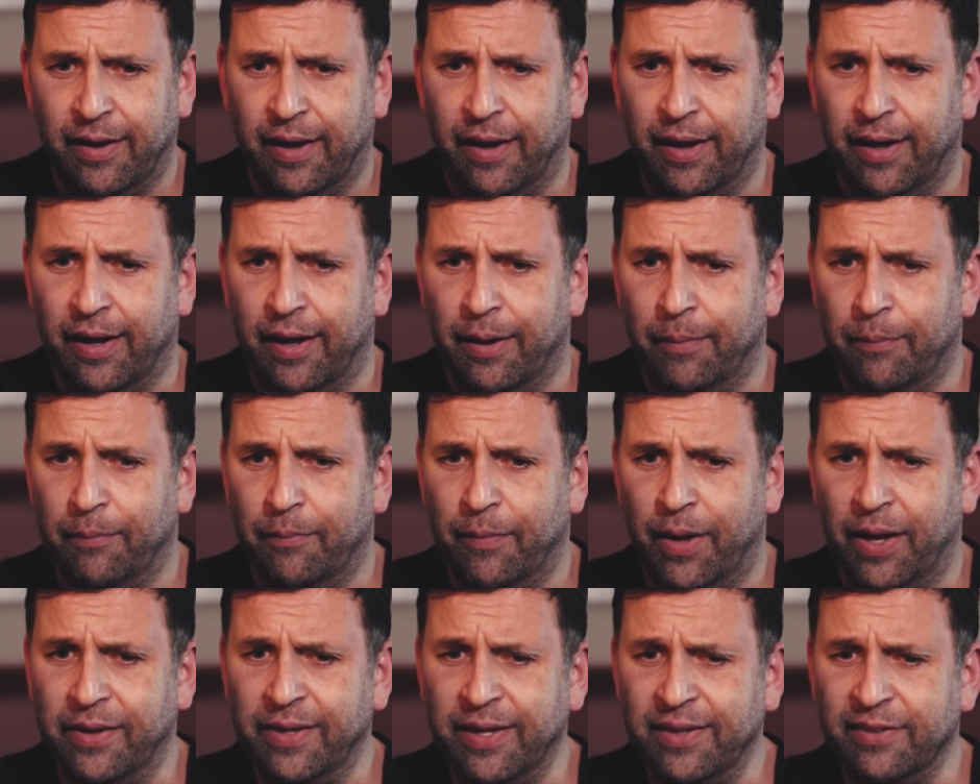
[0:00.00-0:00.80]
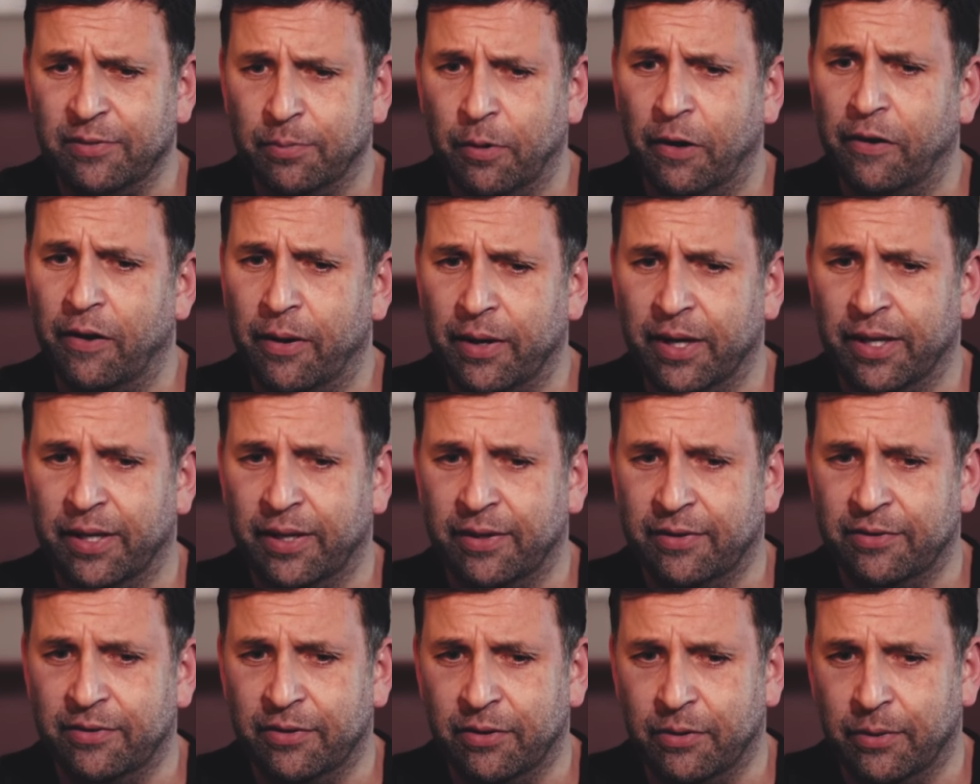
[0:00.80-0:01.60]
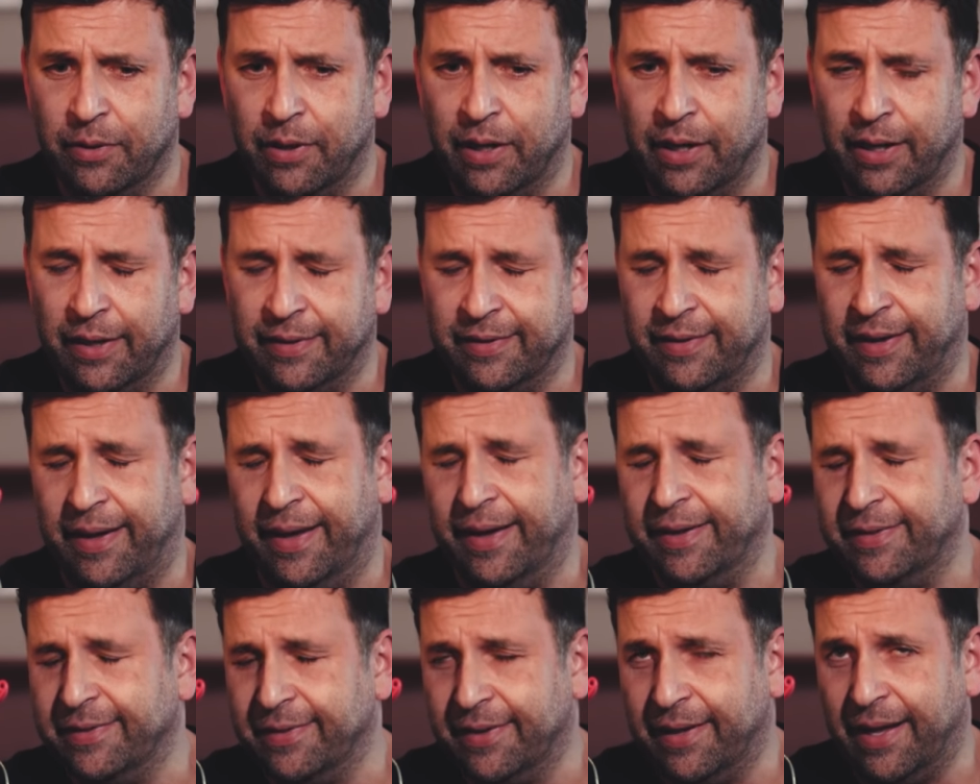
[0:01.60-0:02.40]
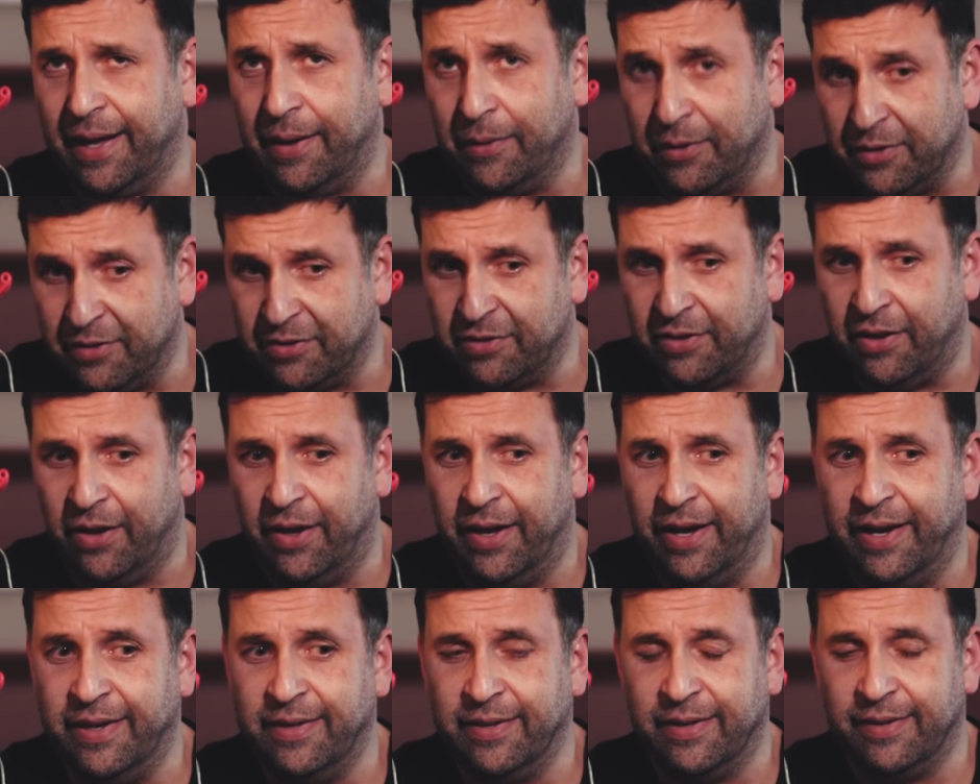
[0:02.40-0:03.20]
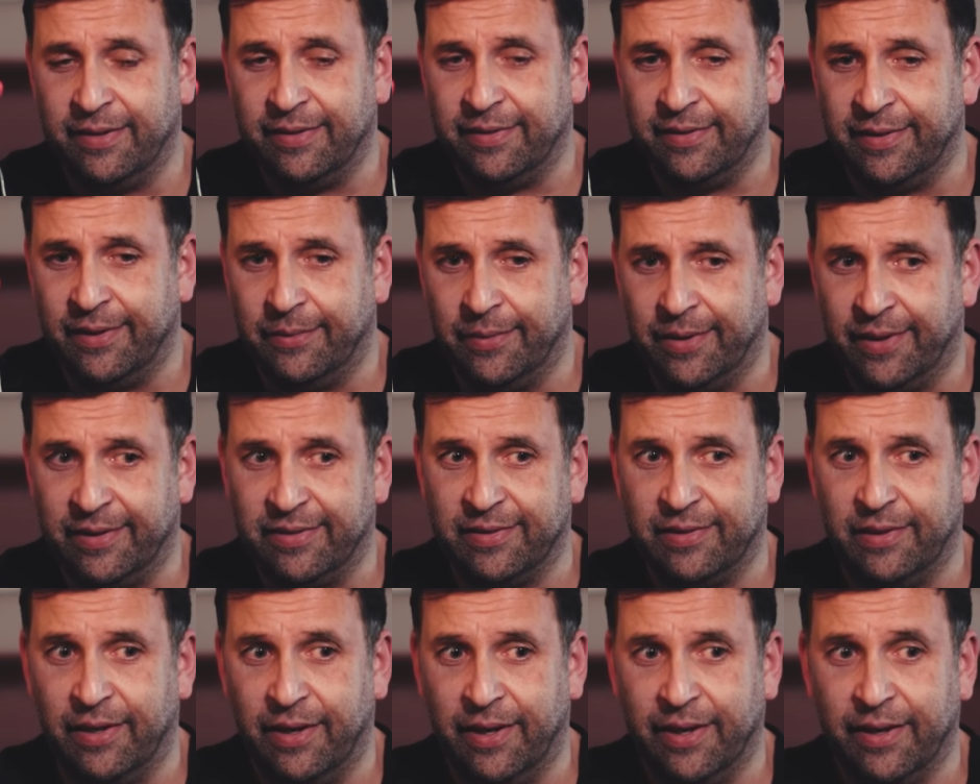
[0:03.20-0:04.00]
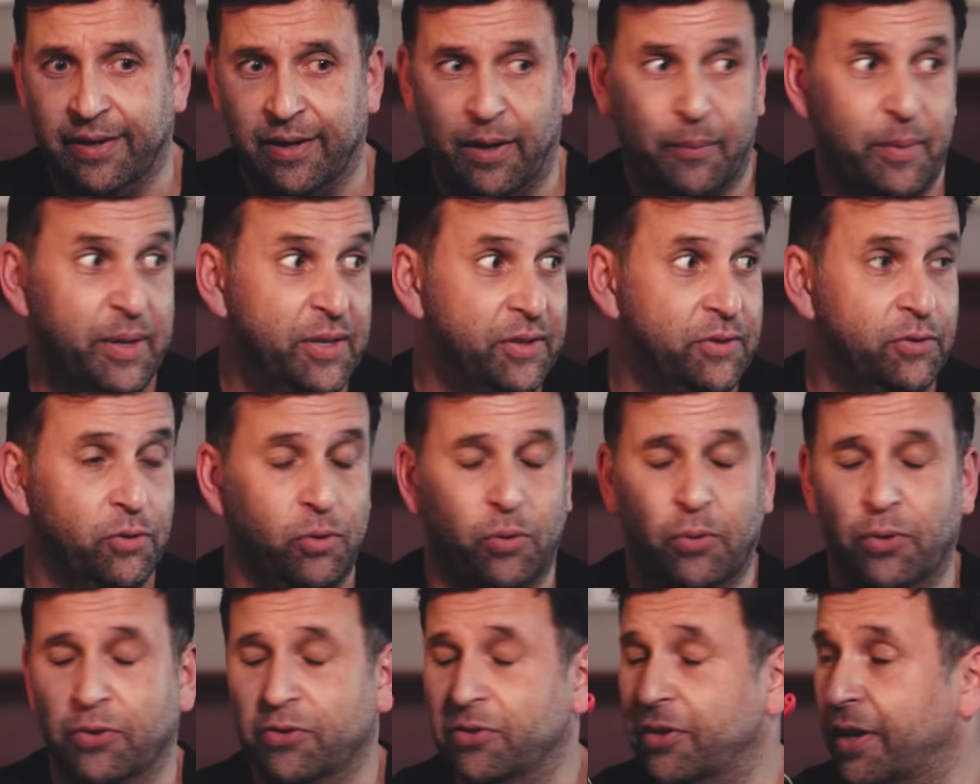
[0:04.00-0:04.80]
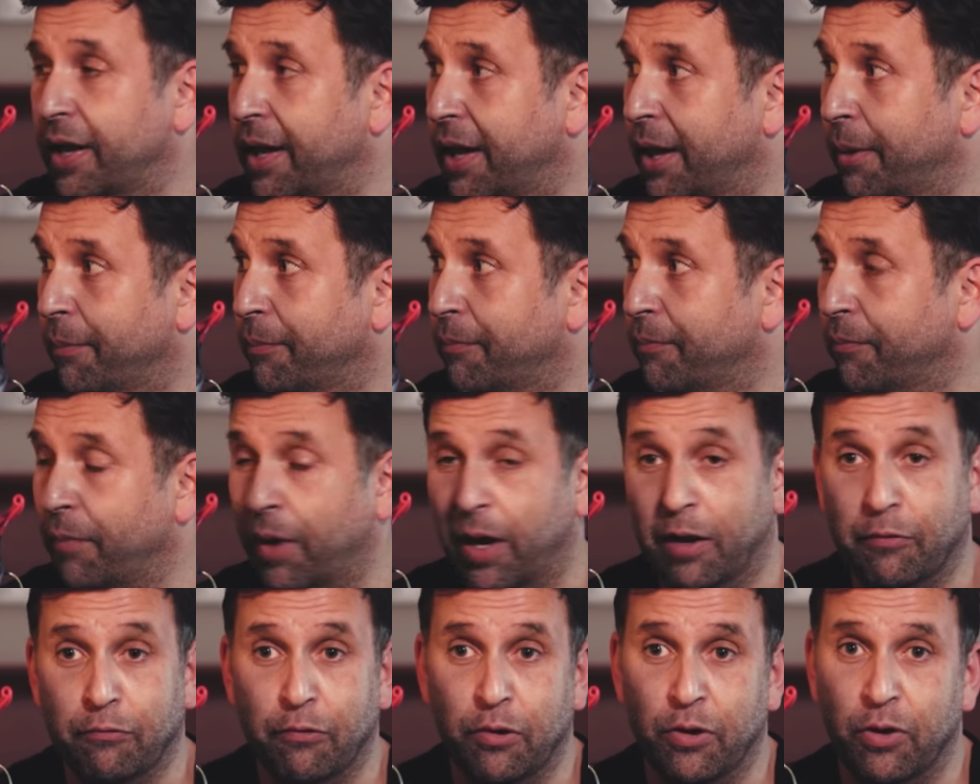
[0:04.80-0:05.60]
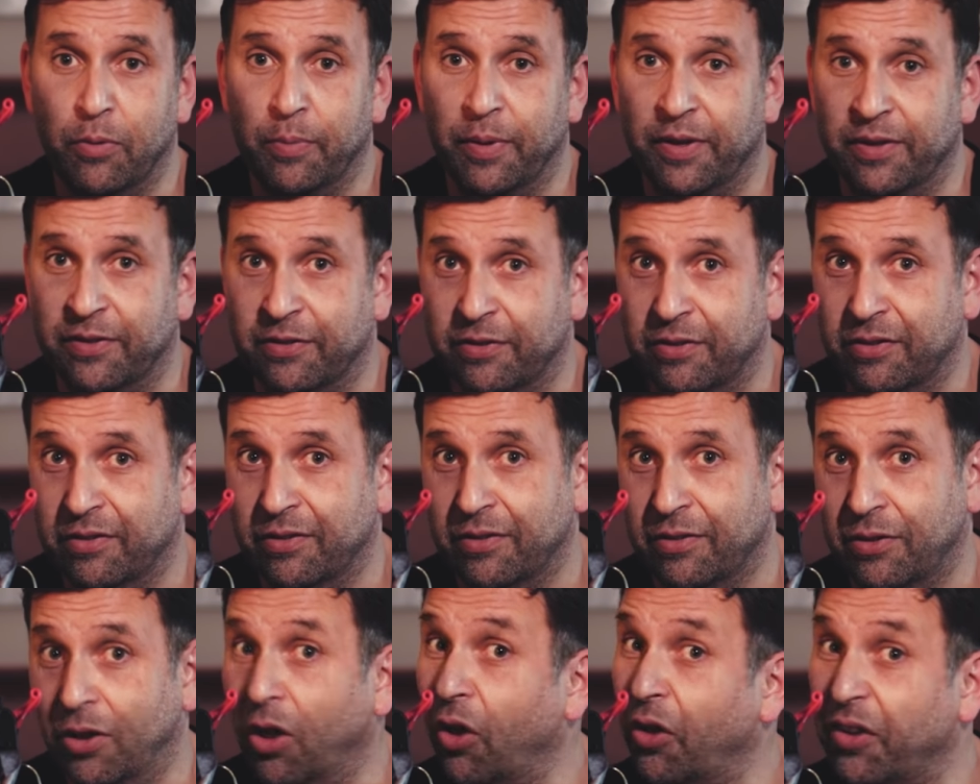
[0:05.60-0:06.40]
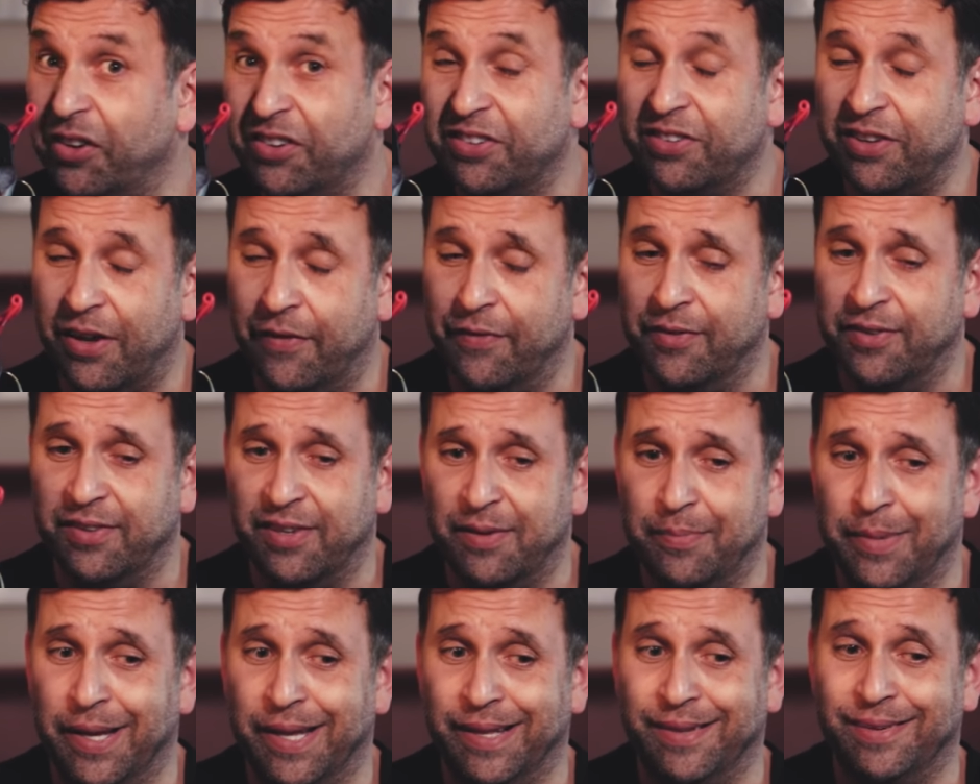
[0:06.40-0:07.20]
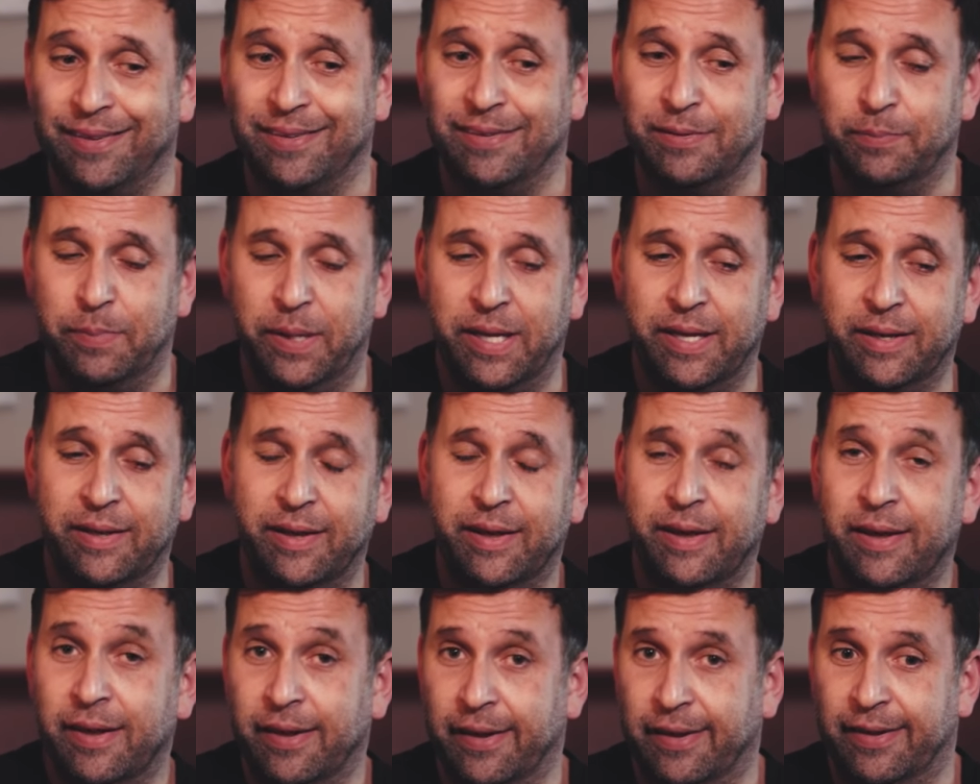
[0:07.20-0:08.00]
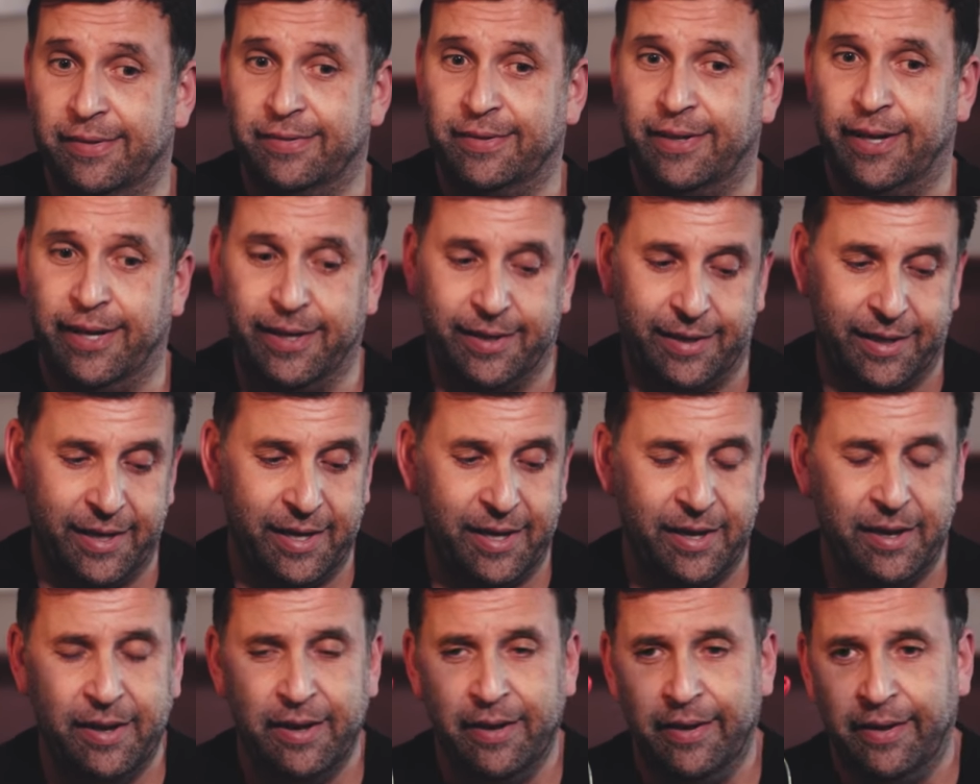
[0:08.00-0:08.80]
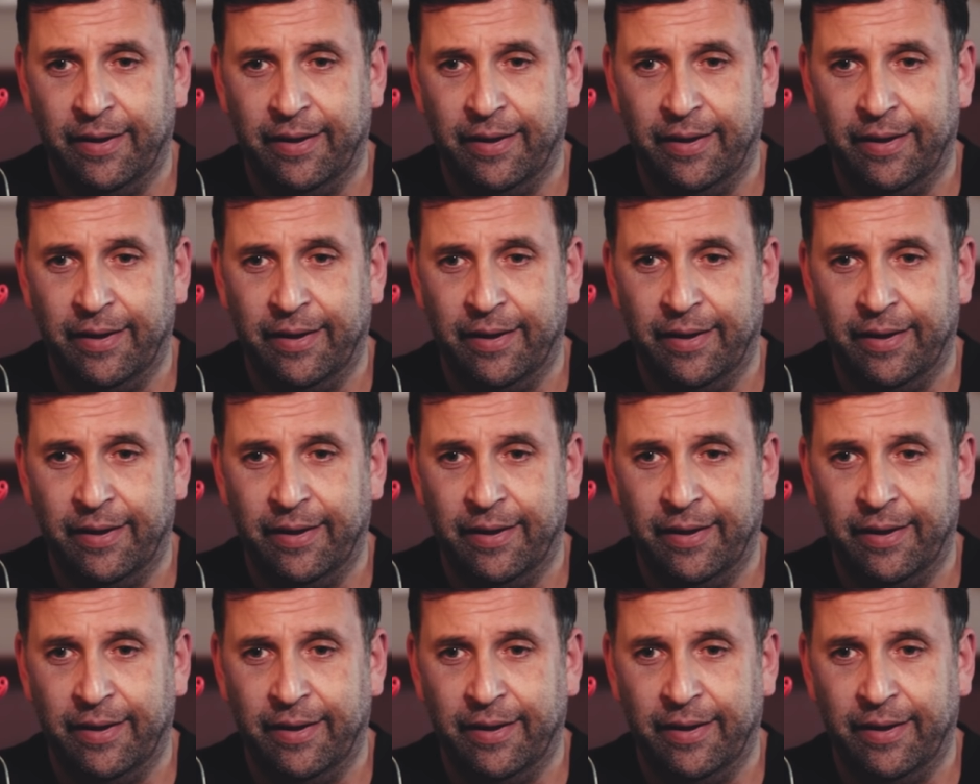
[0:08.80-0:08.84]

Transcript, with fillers: Um, I think tomorrow I'm gonna do a, a, test outside and see what that's like. I'm indoors, um, my room is not 70 meters big, sadly.